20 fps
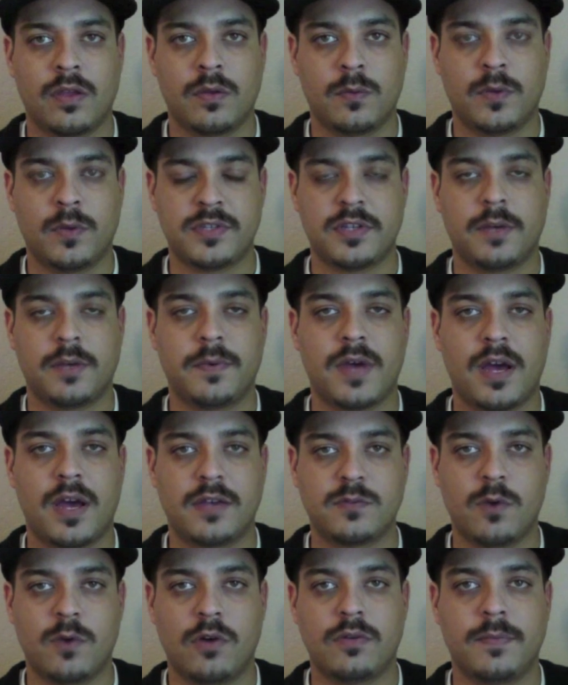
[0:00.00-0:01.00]
What's up
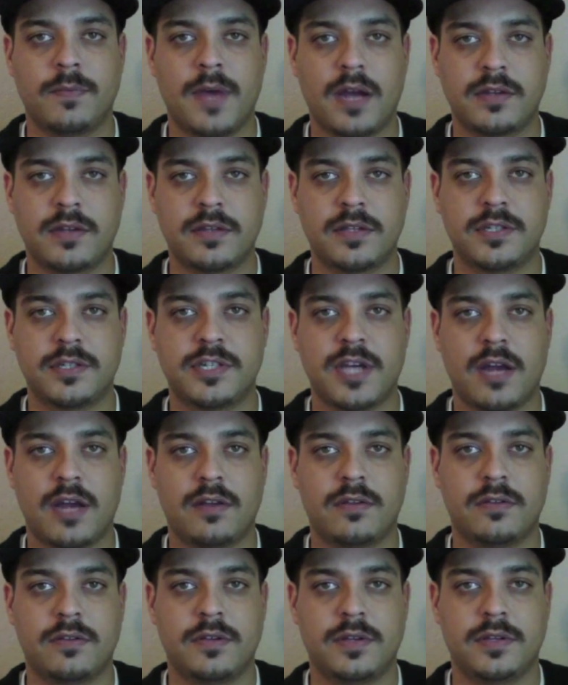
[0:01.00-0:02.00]
guys, welcome back to the
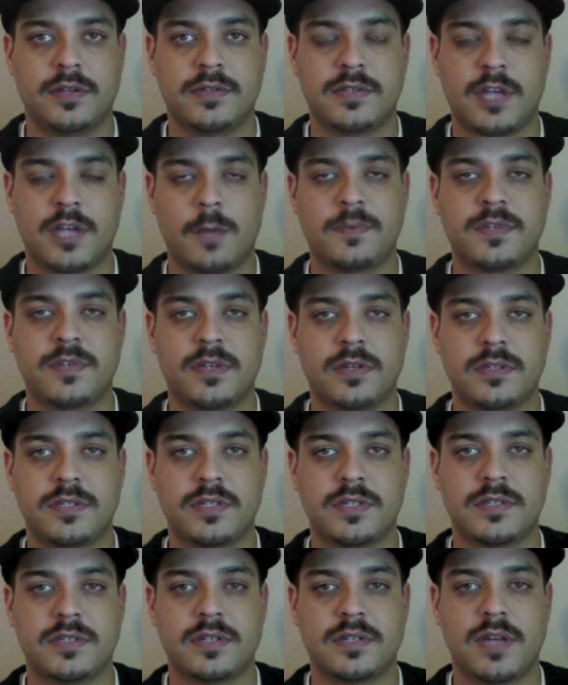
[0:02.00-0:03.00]
channel. Samsung
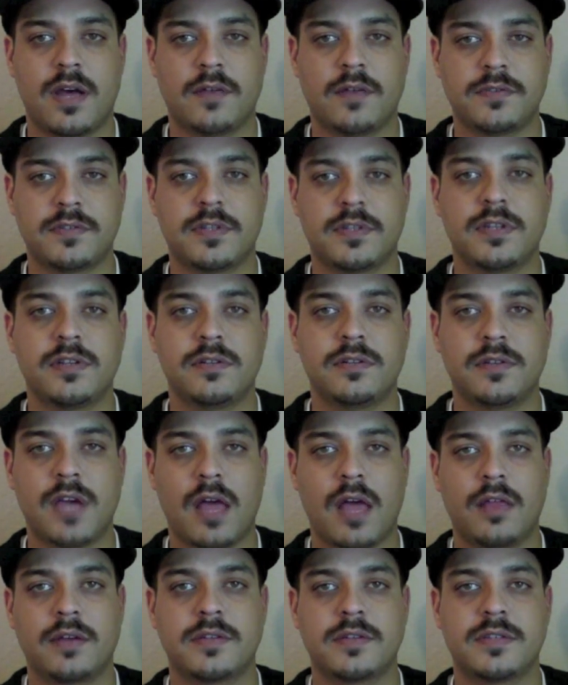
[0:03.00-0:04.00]
just announced the new
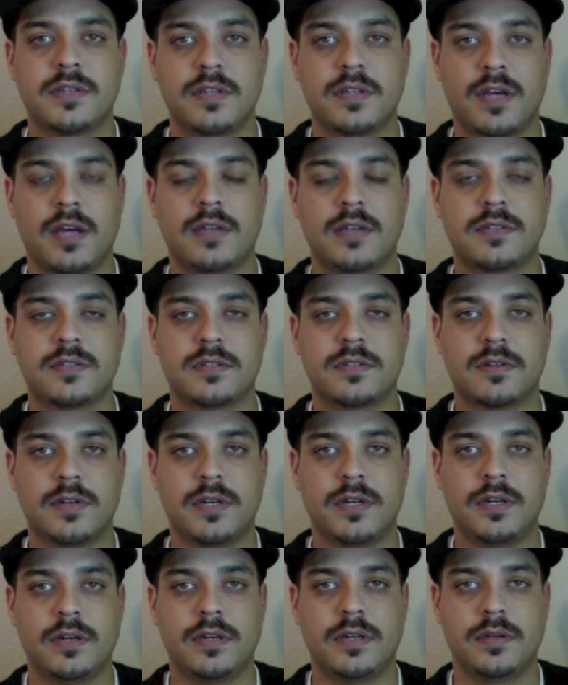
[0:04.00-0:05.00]
Galaxy
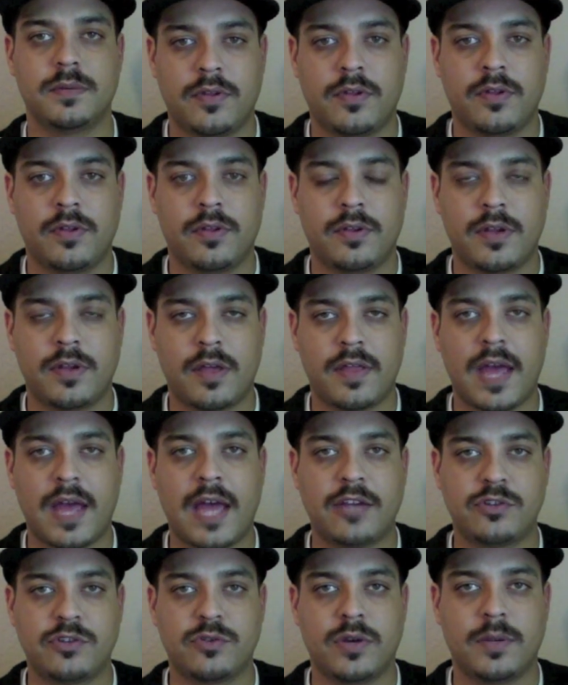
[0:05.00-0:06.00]
S3. Now the
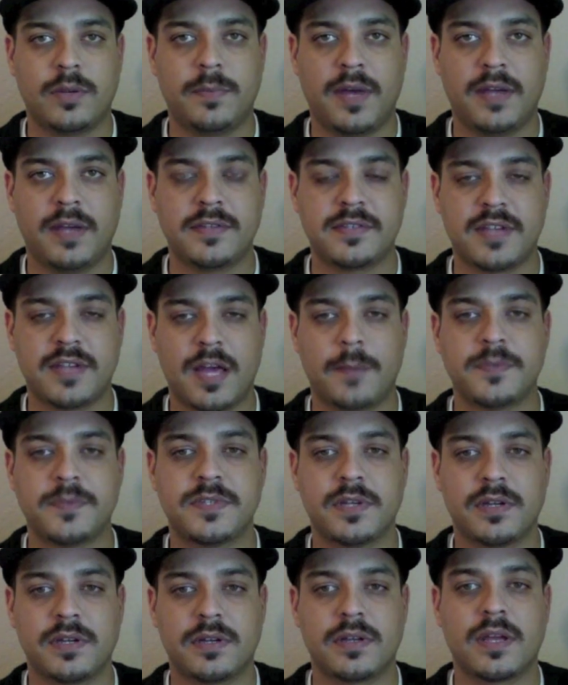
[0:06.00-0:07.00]
Android-based
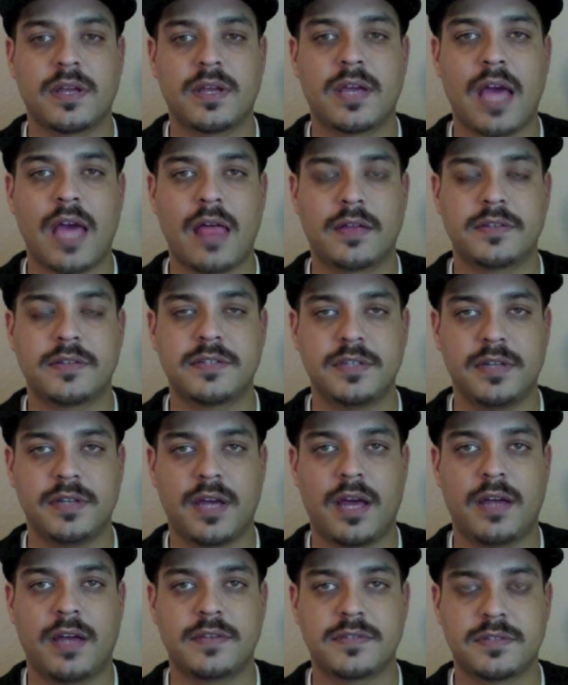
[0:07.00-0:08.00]
Samsung Galaxy
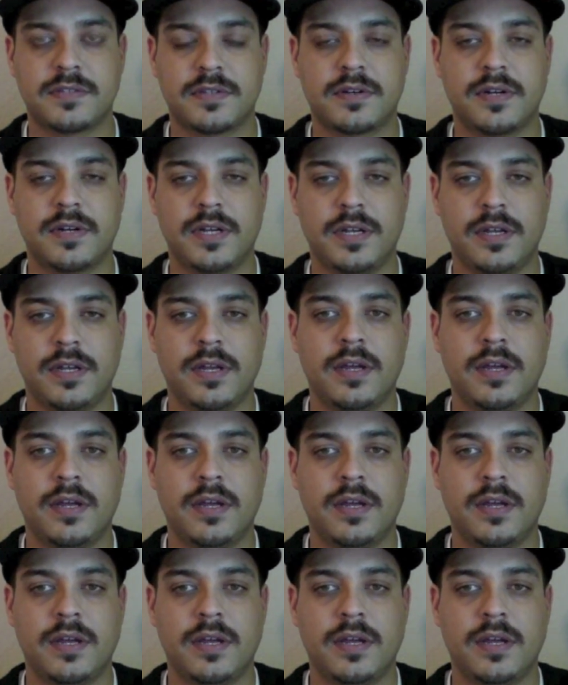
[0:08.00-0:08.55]
S3